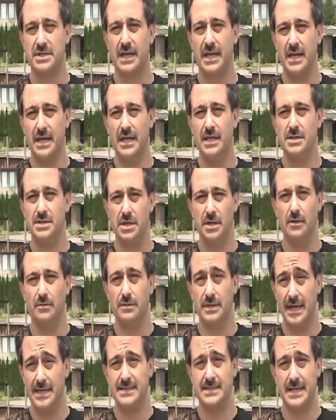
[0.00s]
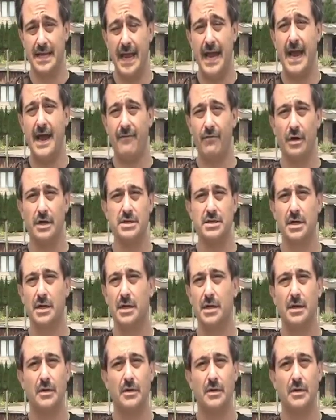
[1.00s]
to get into. That's the average.